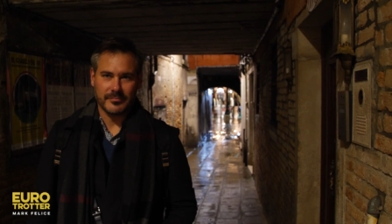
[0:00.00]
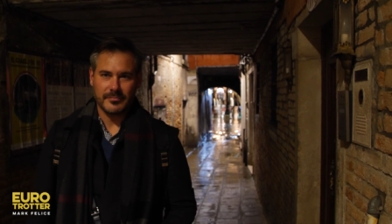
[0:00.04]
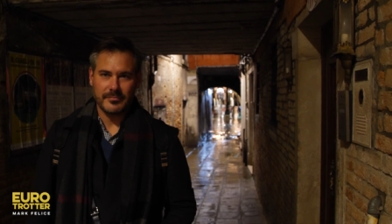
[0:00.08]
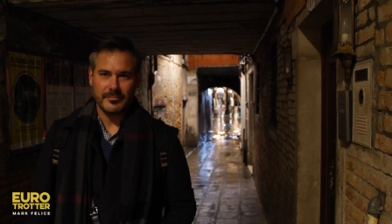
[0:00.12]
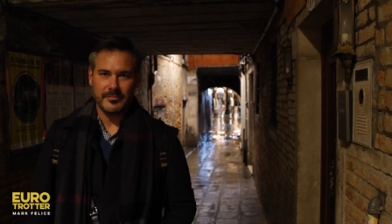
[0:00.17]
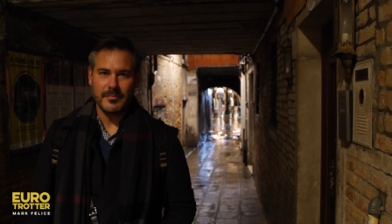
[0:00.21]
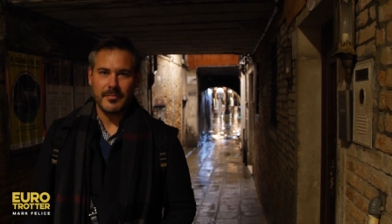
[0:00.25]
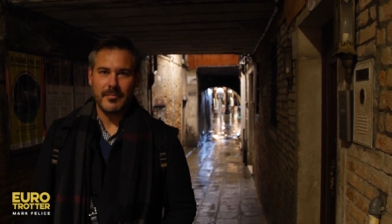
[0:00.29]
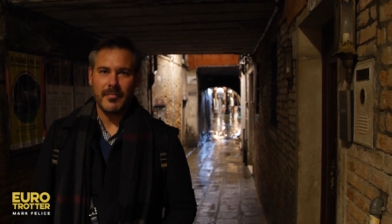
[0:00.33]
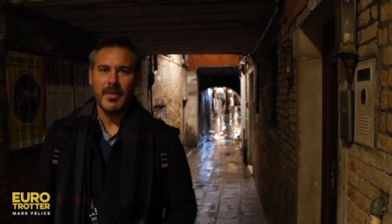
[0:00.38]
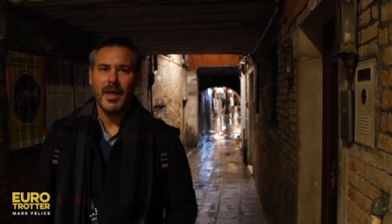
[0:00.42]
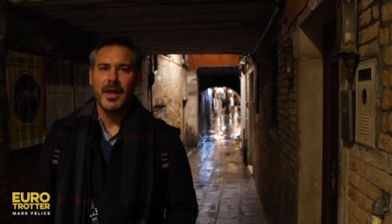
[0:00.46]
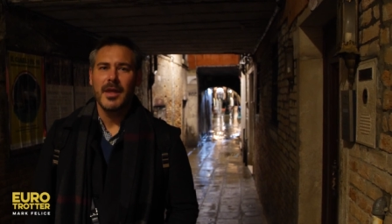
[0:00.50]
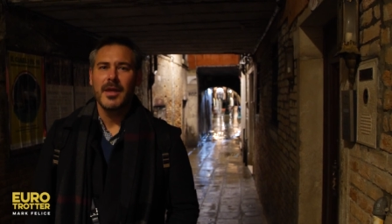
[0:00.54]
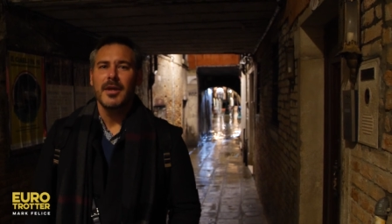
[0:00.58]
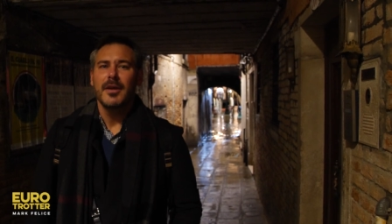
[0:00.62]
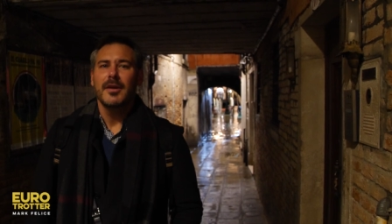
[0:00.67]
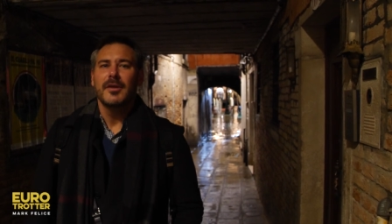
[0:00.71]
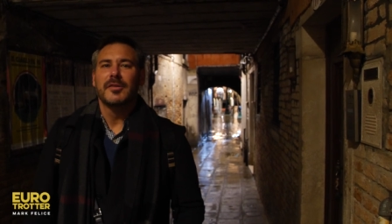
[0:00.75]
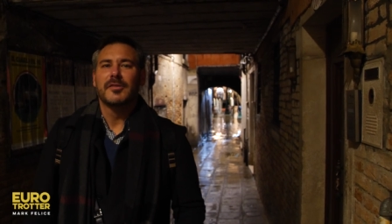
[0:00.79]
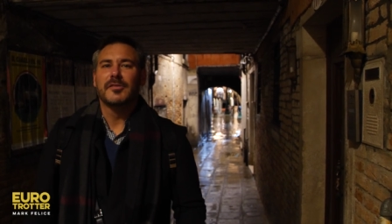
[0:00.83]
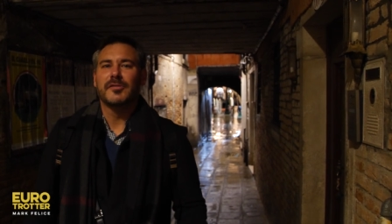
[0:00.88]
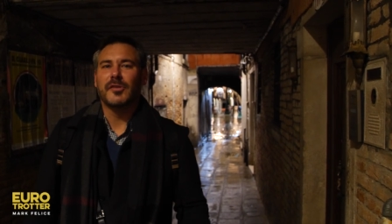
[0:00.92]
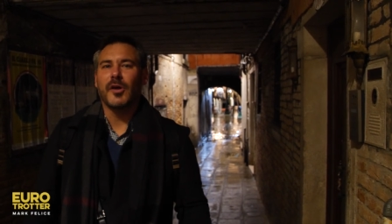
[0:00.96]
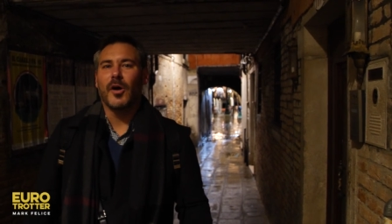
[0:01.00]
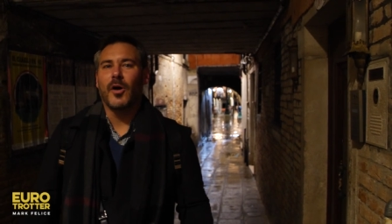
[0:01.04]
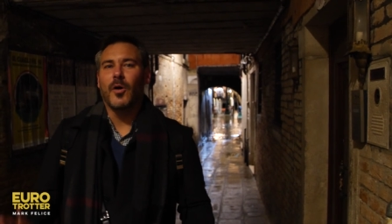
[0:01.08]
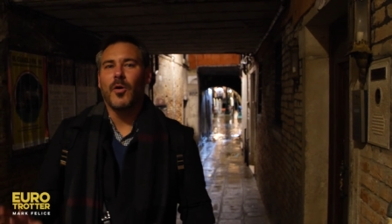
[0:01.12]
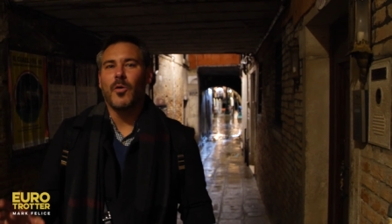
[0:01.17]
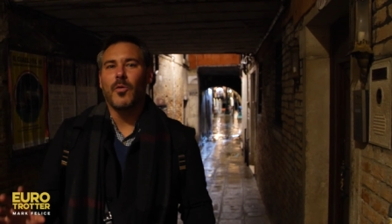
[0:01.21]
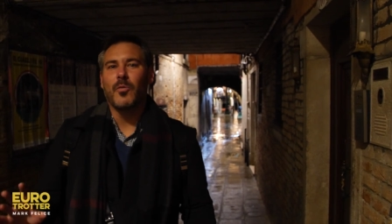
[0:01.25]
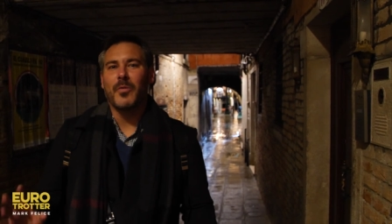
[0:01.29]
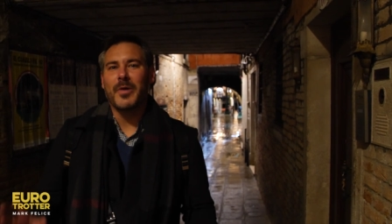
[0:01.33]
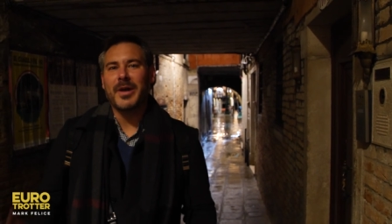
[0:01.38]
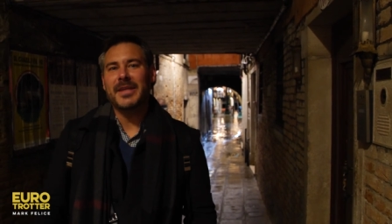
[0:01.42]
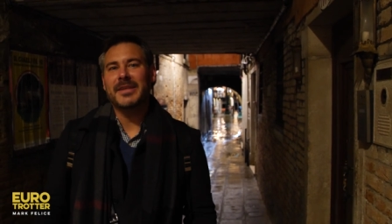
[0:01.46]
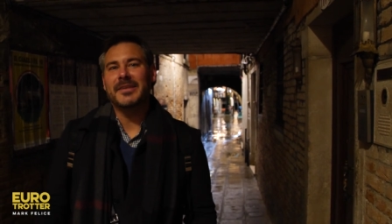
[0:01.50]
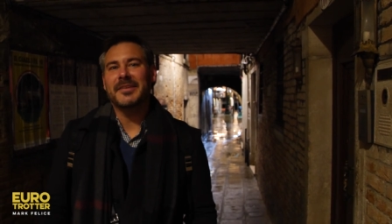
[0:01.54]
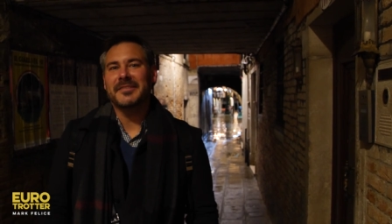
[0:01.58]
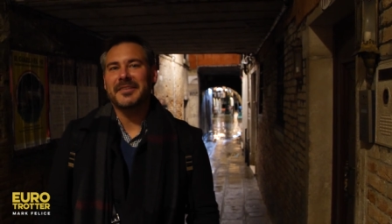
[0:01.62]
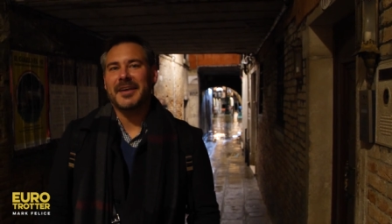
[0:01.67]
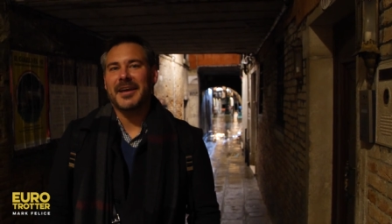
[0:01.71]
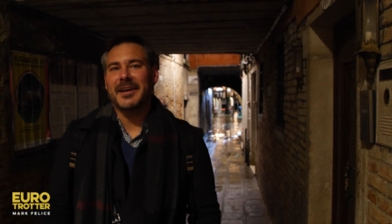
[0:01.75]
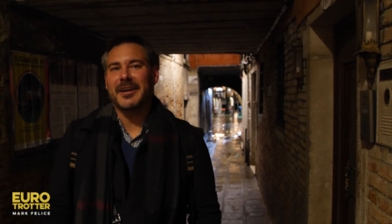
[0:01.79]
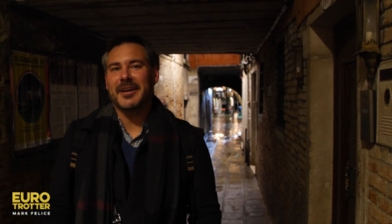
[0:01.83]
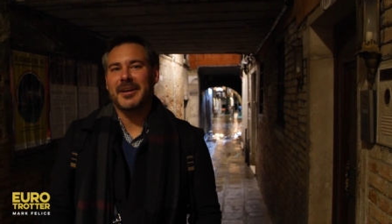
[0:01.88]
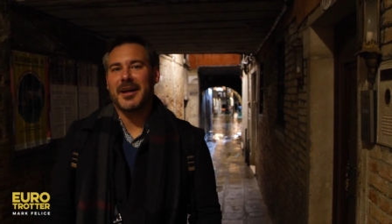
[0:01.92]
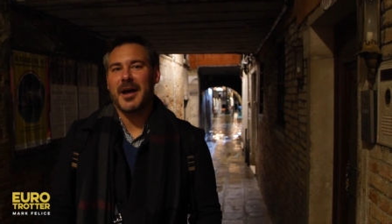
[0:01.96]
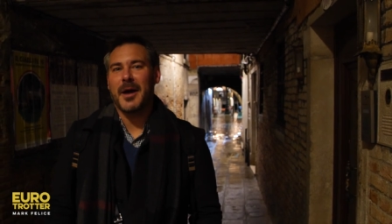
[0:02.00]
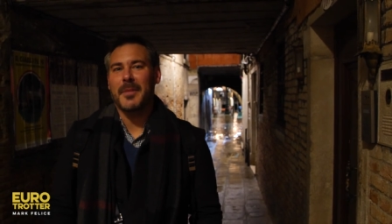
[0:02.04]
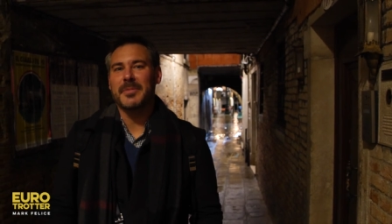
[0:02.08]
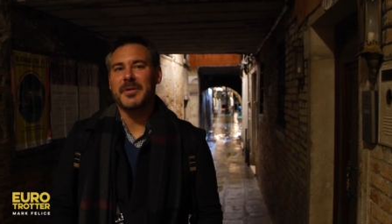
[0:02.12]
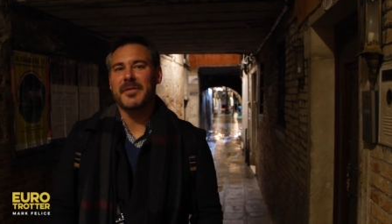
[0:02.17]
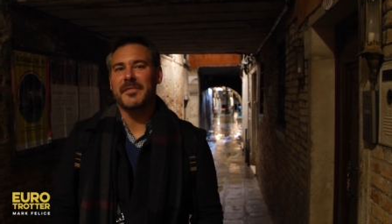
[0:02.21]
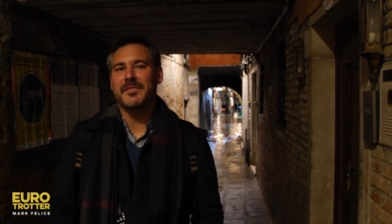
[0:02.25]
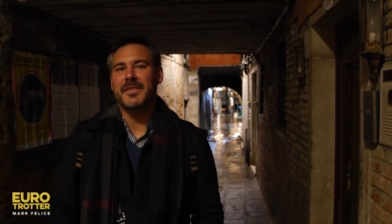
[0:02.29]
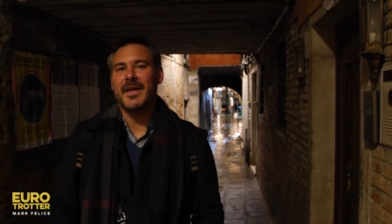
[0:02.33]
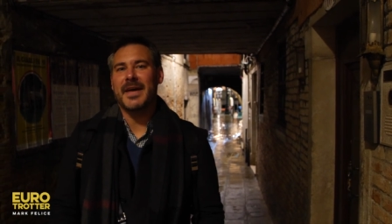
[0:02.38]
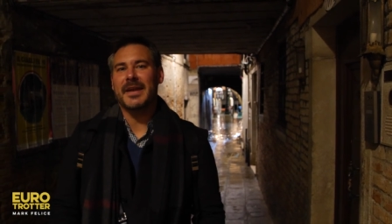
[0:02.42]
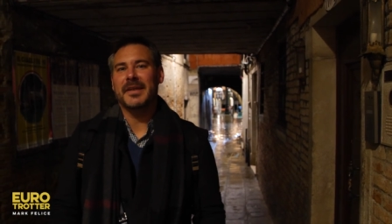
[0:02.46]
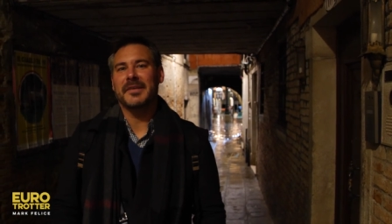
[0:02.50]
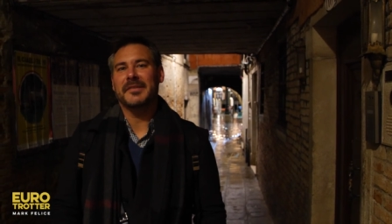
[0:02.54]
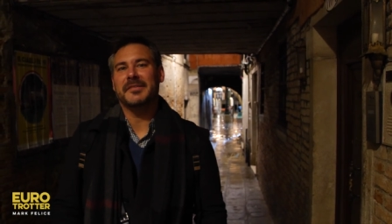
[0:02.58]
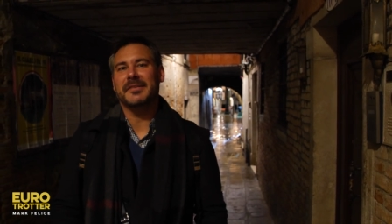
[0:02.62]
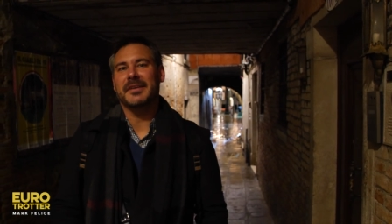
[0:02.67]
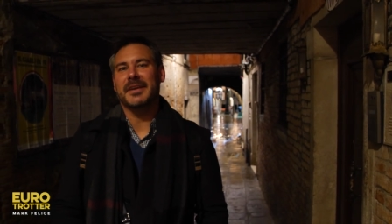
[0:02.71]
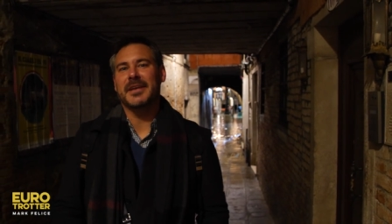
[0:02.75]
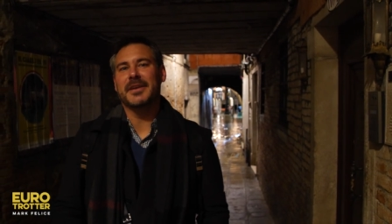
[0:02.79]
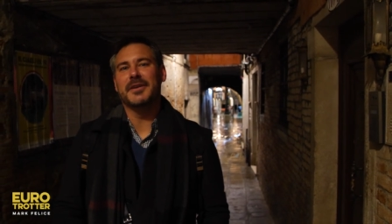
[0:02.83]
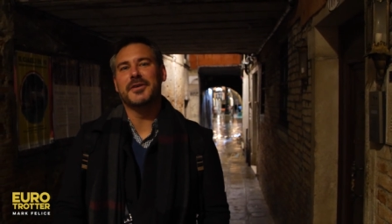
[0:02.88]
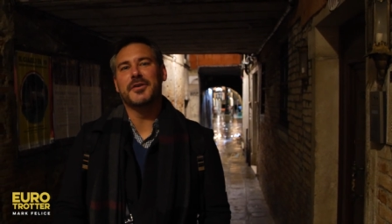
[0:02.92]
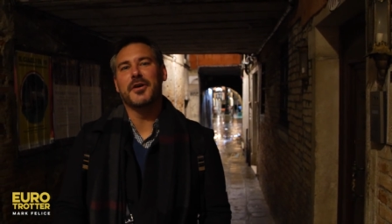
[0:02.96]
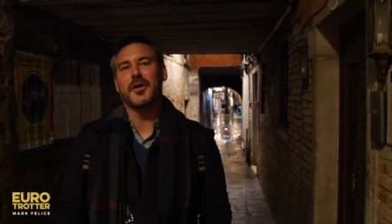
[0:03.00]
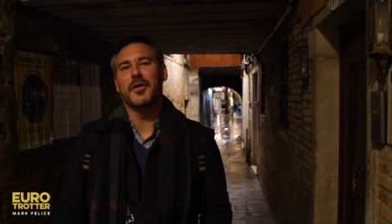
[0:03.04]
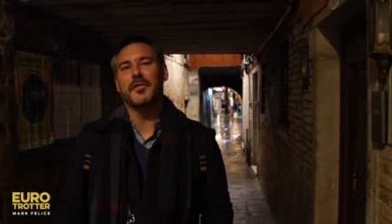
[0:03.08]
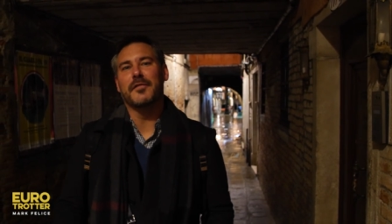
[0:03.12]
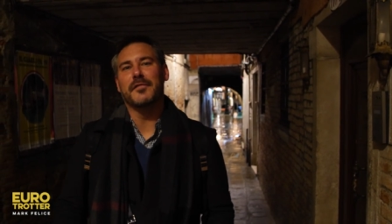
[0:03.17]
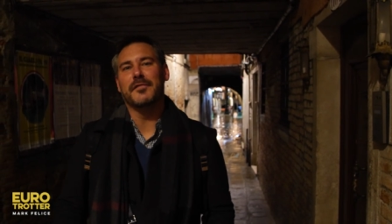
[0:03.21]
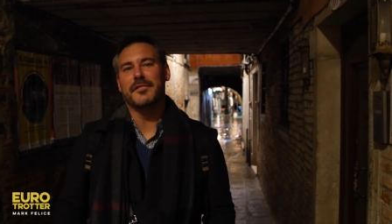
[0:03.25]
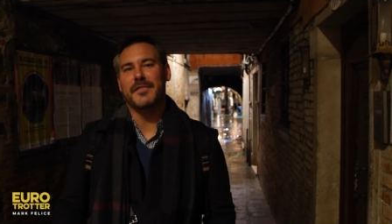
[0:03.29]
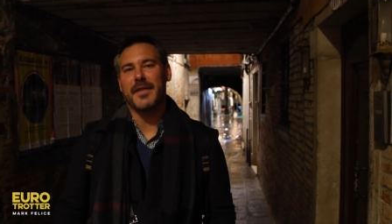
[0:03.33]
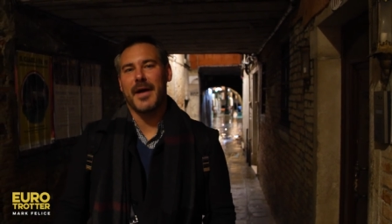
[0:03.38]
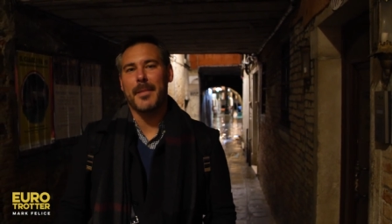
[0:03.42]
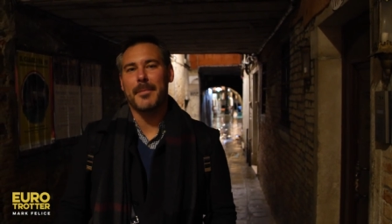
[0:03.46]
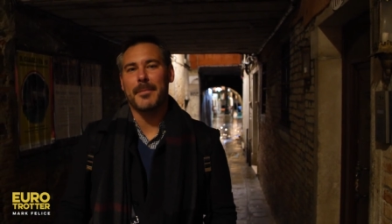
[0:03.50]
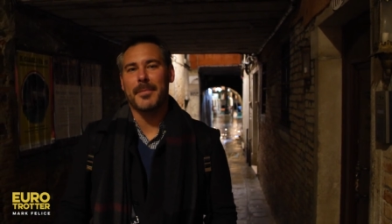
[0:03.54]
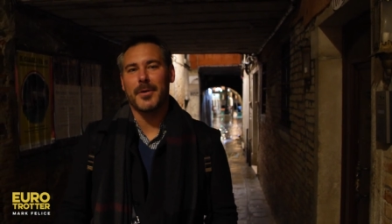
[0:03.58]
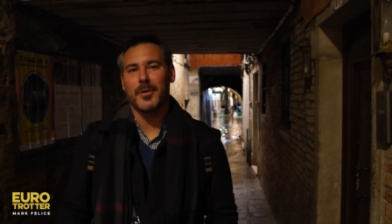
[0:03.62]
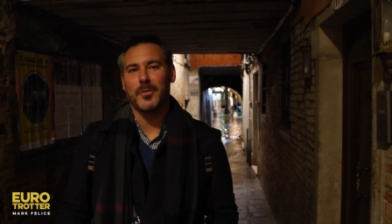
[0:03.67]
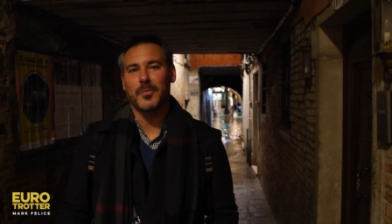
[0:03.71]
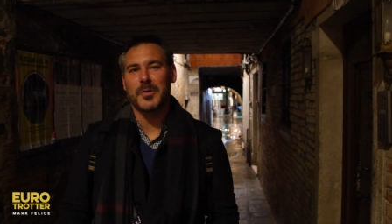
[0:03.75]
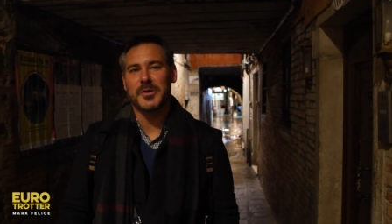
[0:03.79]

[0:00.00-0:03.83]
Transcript: go. So we decided to come to Venice in November,